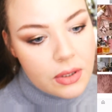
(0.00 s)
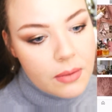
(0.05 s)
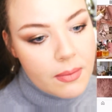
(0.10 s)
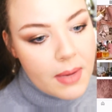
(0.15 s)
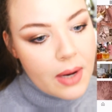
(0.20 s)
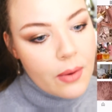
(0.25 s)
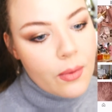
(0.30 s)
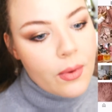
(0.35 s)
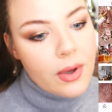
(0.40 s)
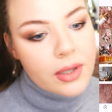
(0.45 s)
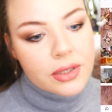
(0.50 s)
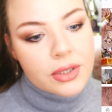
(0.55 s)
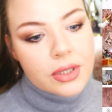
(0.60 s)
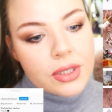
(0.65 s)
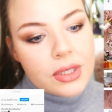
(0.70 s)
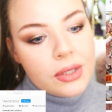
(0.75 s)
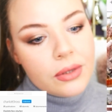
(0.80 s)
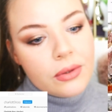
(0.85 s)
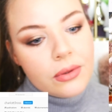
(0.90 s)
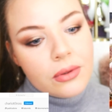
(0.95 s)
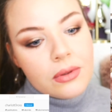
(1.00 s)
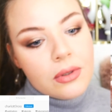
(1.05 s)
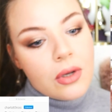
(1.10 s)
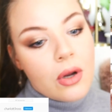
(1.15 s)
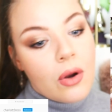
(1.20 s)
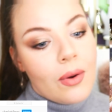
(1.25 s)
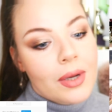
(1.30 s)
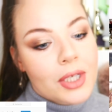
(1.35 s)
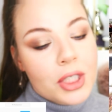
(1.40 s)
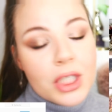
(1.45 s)
you might want to
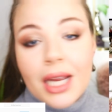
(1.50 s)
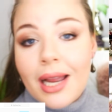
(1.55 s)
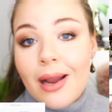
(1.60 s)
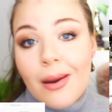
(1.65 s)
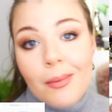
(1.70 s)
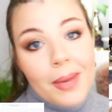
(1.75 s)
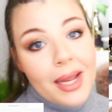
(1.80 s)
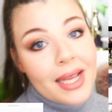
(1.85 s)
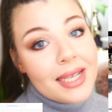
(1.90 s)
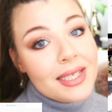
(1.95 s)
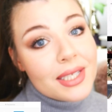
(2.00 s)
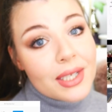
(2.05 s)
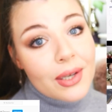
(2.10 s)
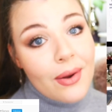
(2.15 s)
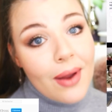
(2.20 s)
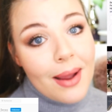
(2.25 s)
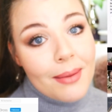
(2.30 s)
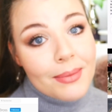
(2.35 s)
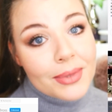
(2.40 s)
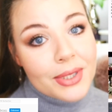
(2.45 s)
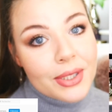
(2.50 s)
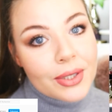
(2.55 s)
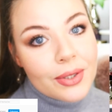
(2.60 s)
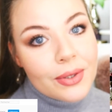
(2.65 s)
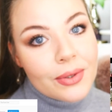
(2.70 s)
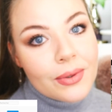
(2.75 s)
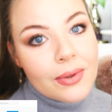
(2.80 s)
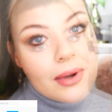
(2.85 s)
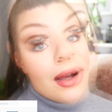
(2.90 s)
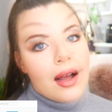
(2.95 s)
go and check out my Instagram
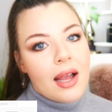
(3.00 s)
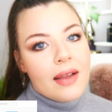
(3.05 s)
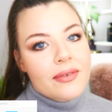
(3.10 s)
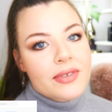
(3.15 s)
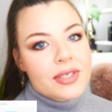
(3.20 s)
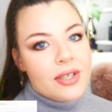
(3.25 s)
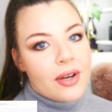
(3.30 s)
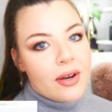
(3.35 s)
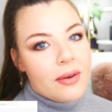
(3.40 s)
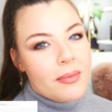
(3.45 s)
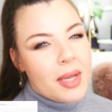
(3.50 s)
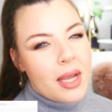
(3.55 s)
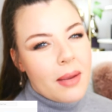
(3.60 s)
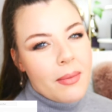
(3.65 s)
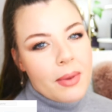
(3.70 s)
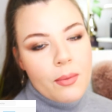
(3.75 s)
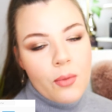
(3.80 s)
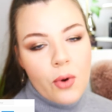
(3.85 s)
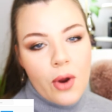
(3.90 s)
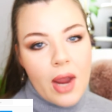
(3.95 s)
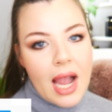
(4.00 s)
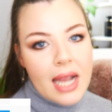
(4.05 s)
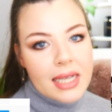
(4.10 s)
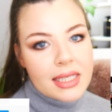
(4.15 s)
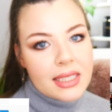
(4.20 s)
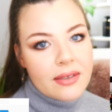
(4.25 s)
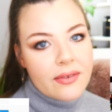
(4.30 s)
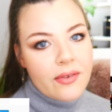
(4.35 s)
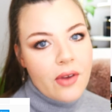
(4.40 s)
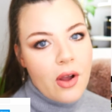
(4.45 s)
too. I've started becoming more
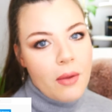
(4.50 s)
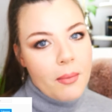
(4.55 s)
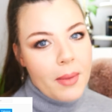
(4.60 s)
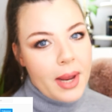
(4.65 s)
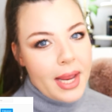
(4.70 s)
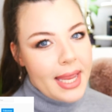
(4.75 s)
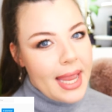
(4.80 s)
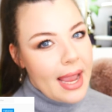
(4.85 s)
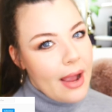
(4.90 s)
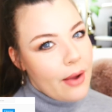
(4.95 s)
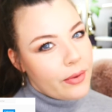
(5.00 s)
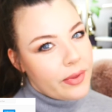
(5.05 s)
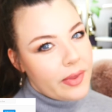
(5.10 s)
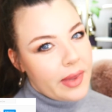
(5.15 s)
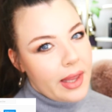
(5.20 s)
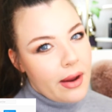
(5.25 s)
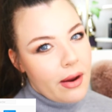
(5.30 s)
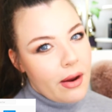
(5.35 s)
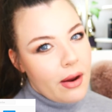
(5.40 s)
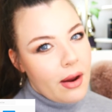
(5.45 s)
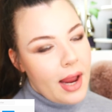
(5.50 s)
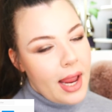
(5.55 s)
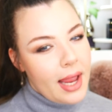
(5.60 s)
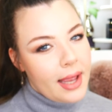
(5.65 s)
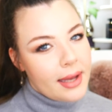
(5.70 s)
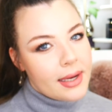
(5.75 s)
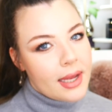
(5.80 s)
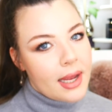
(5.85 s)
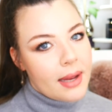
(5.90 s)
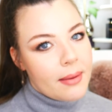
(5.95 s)
active on my account there
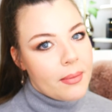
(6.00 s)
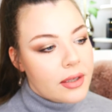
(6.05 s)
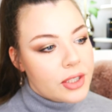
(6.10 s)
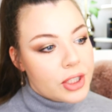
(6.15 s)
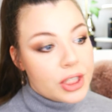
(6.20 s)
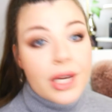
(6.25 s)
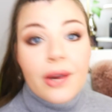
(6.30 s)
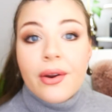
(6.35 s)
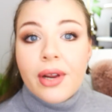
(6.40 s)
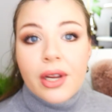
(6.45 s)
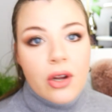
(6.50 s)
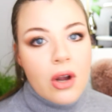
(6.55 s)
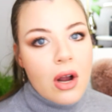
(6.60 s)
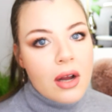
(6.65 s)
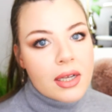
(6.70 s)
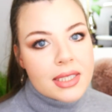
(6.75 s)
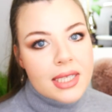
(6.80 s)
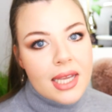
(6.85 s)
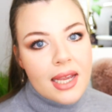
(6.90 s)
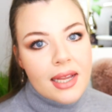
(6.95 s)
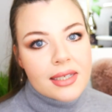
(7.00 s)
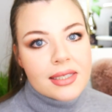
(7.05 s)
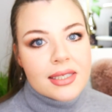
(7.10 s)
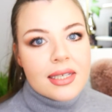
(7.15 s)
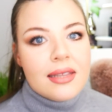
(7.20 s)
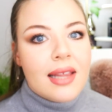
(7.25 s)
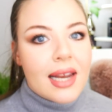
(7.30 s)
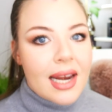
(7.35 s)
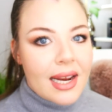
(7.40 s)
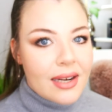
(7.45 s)
and I'm sharing content
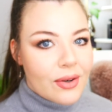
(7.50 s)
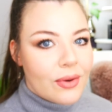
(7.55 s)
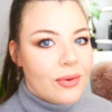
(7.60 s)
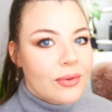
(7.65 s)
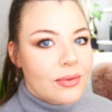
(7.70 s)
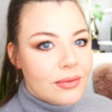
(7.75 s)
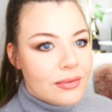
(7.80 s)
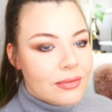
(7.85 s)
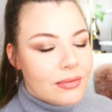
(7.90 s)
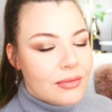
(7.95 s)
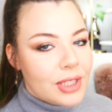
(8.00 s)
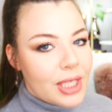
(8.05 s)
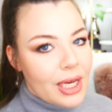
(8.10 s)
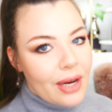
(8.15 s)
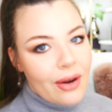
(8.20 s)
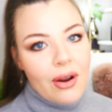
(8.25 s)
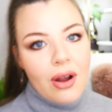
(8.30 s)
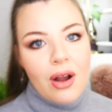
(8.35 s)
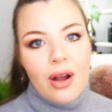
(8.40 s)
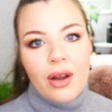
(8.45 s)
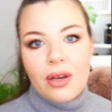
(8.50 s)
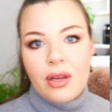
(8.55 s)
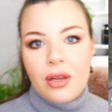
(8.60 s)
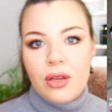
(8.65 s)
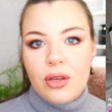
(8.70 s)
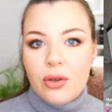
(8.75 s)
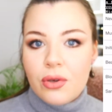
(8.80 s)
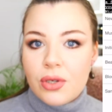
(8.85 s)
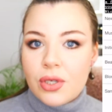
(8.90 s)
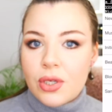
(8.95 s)
that I don't share on
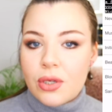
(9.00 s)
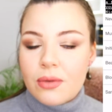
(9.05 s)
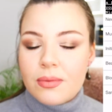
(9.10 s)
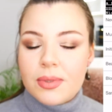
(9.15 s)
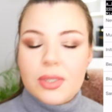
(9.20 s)
YouTube.